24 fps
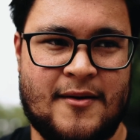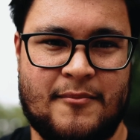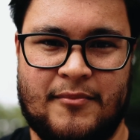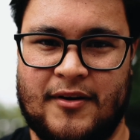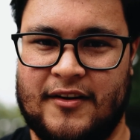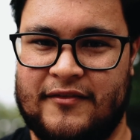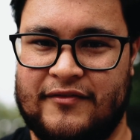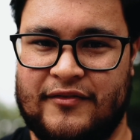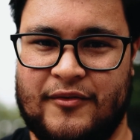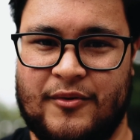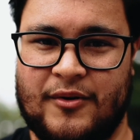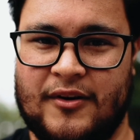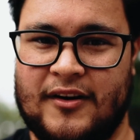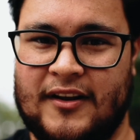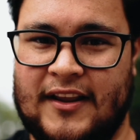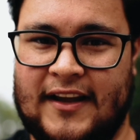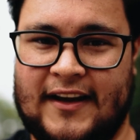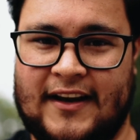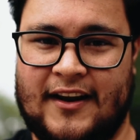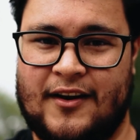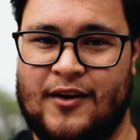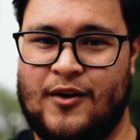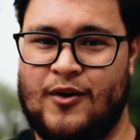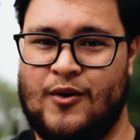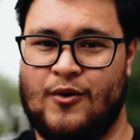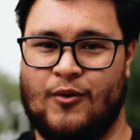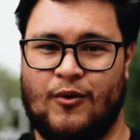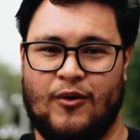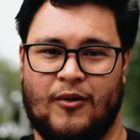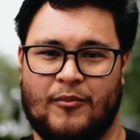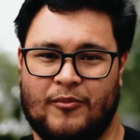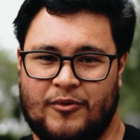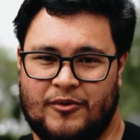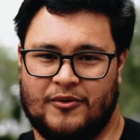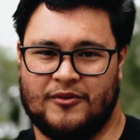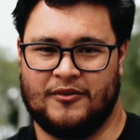But for like a
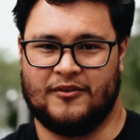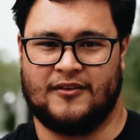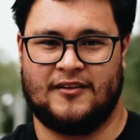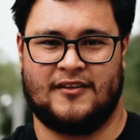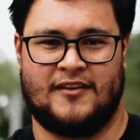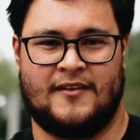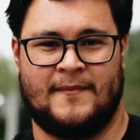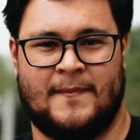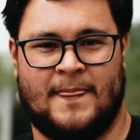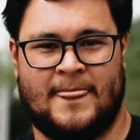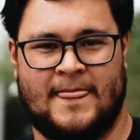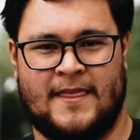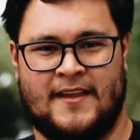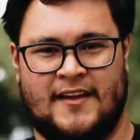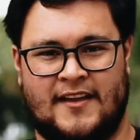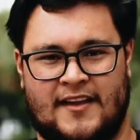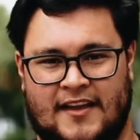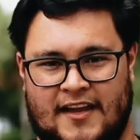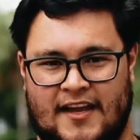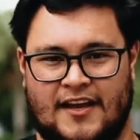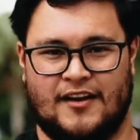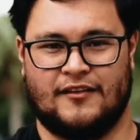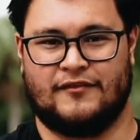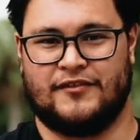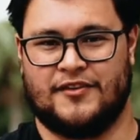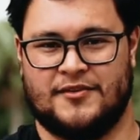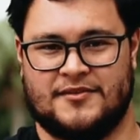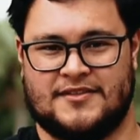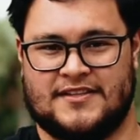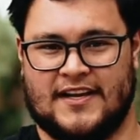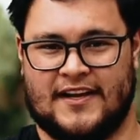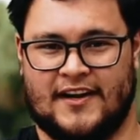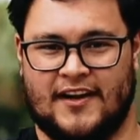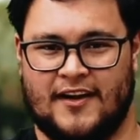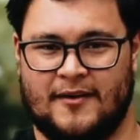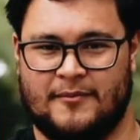normal interview
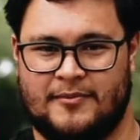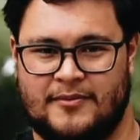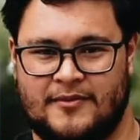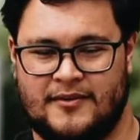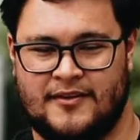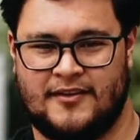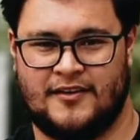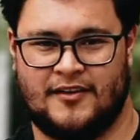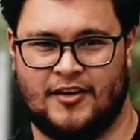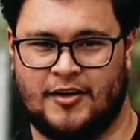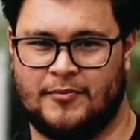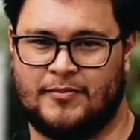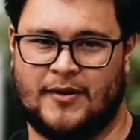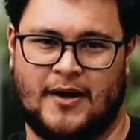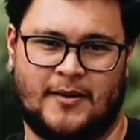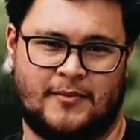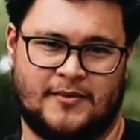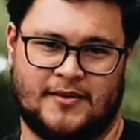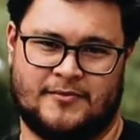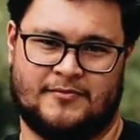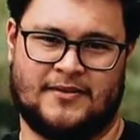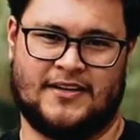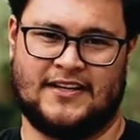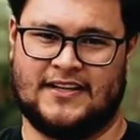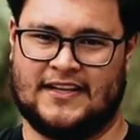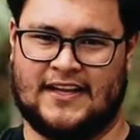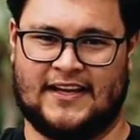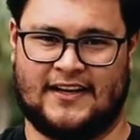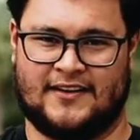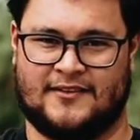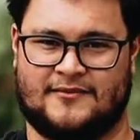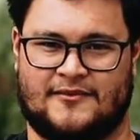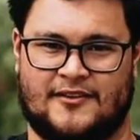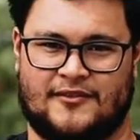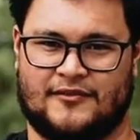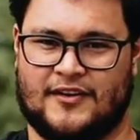setup, you'd probably be
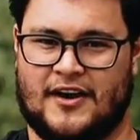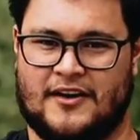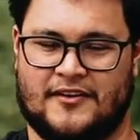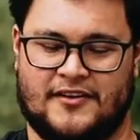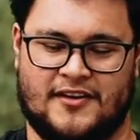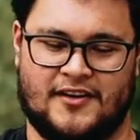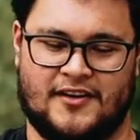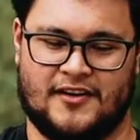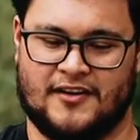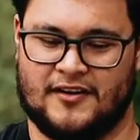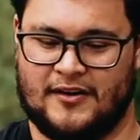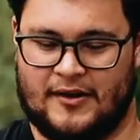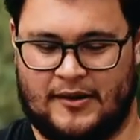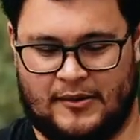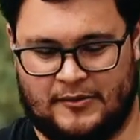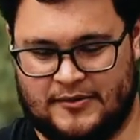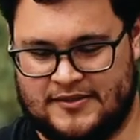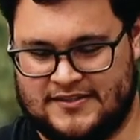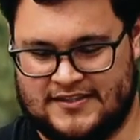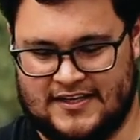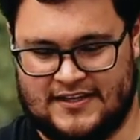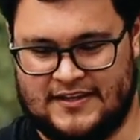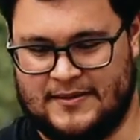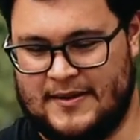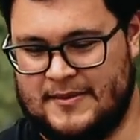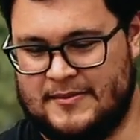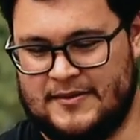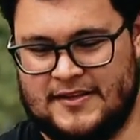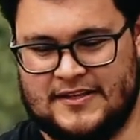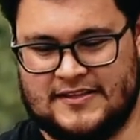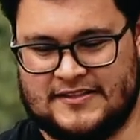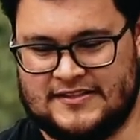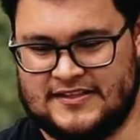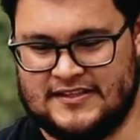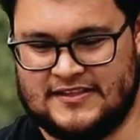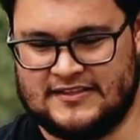like around here. I would say maybe this